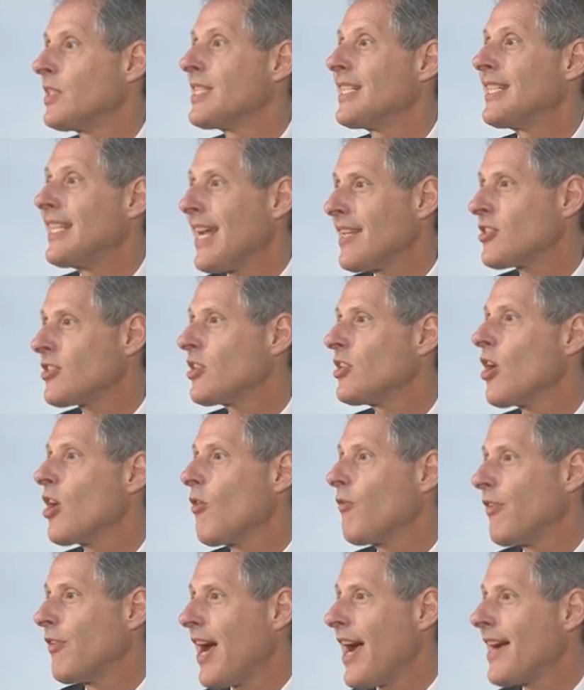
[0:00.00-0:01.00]
to get to
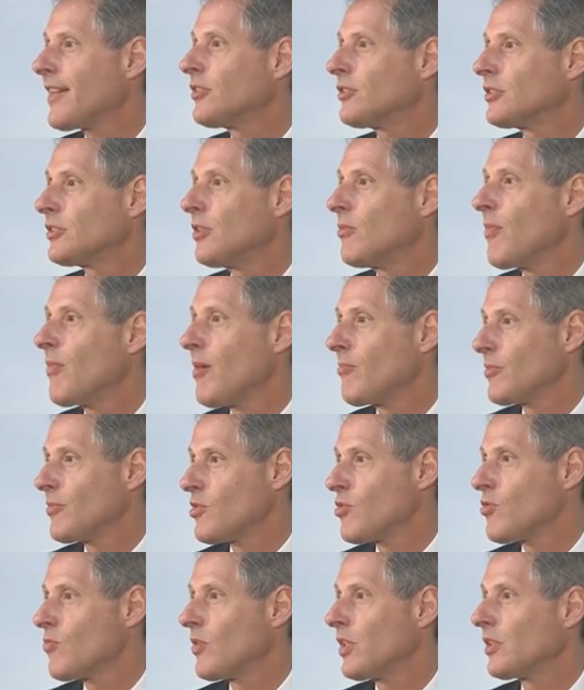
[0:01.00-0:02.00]
know faculty
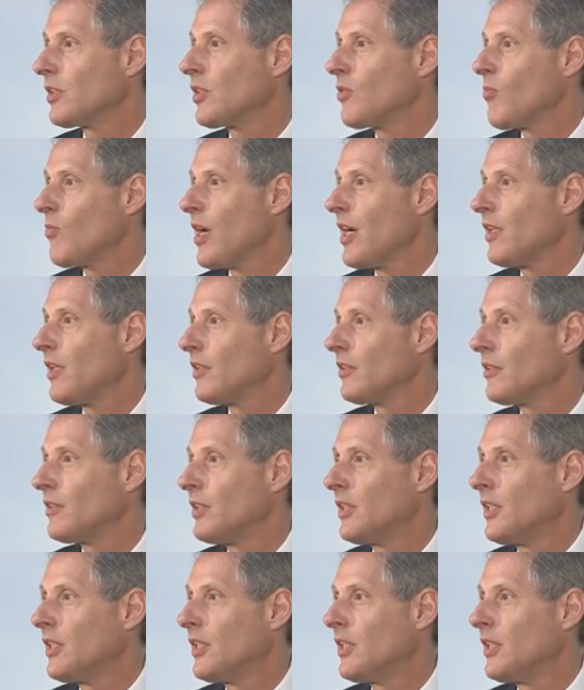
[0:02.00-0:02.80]
members really well.